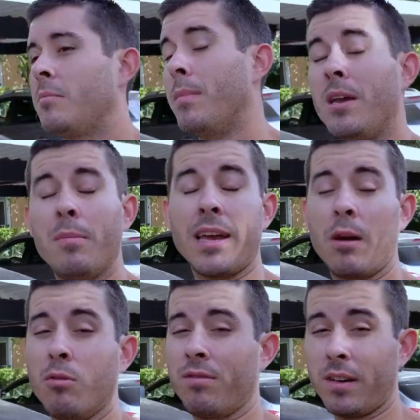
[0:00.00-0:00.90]
Maybe I
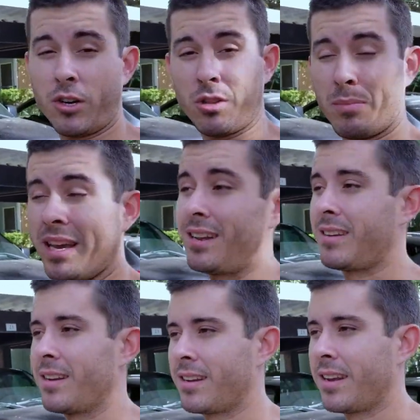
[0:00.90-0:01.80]
will finish the
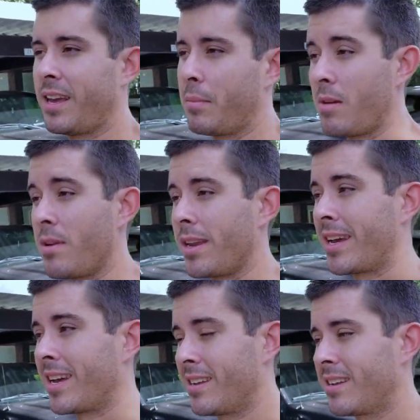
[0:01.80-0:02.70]
painting today, maybe
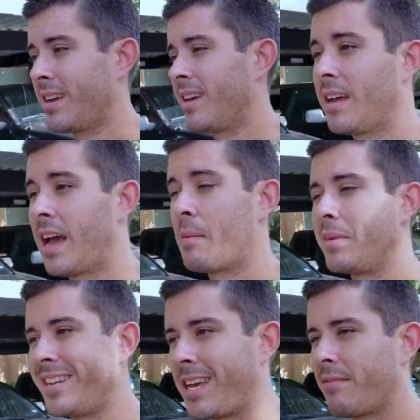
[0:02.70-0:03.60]
not.
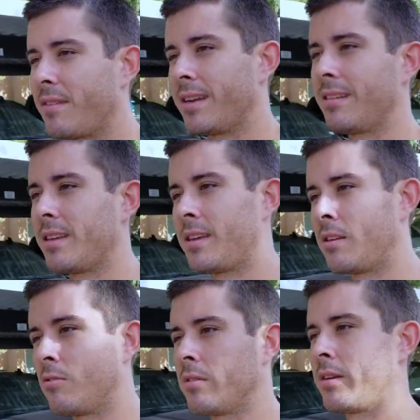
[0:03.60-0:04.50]
I'm definitely
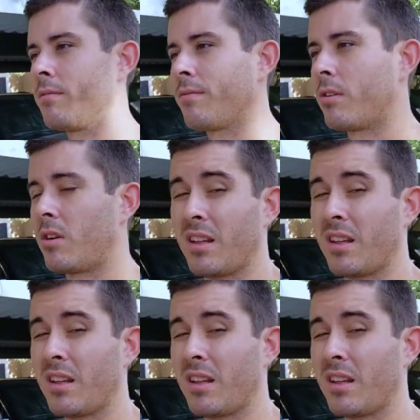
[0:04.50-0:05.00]
going for a